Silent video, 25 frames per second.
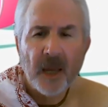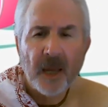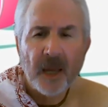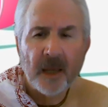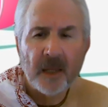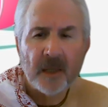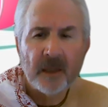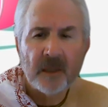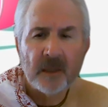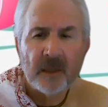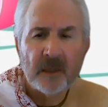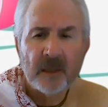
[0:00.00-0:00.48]

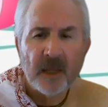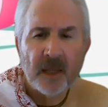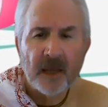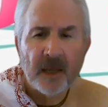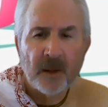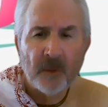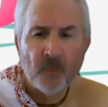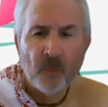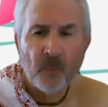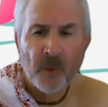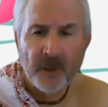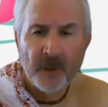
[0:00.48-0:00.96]
And
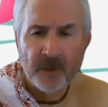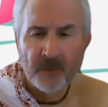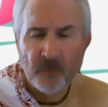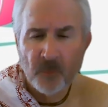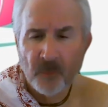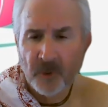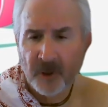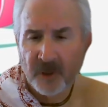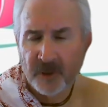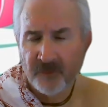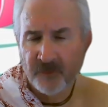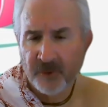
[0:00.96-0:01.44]

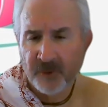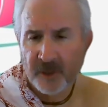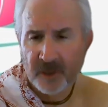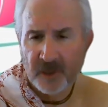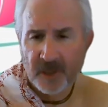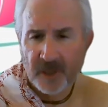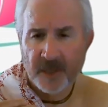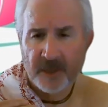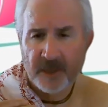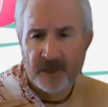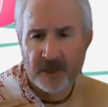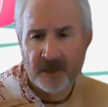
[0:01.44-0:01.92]
when one
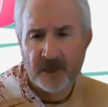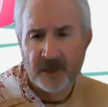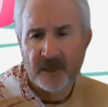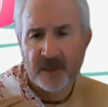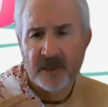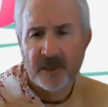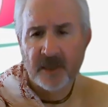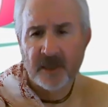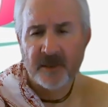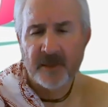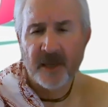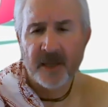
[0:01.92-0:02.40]

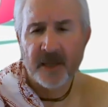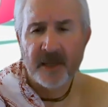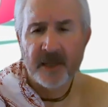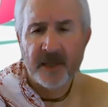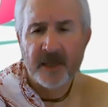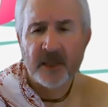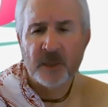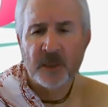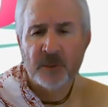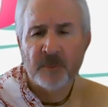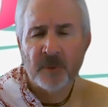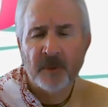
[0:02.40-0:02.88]
realizes that
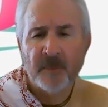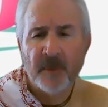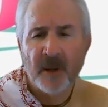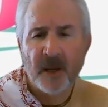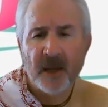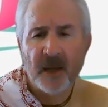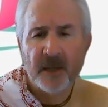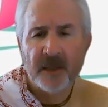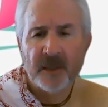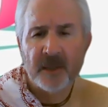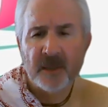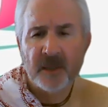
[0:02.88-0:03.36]
he is
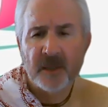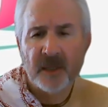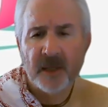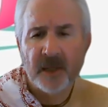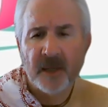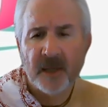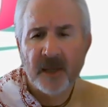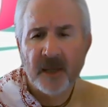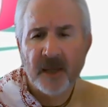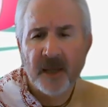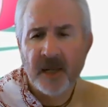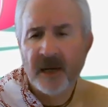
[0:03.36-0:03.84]
Brahman
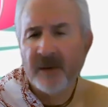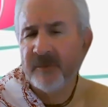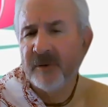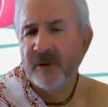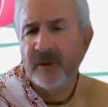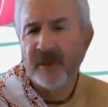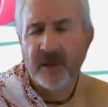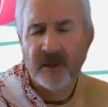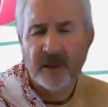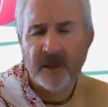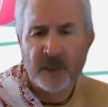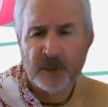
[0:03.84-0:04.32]
and
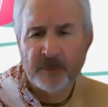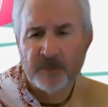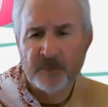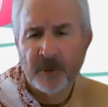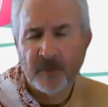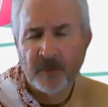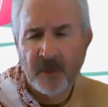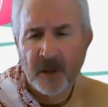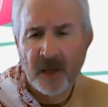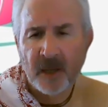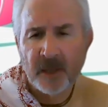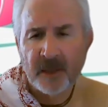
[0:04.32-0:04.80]
everything is
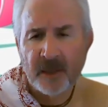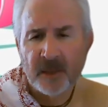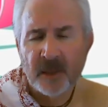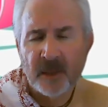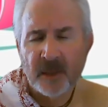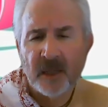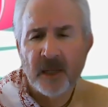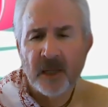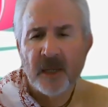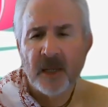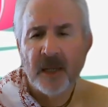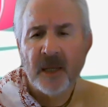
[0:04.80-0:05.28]
Brahman,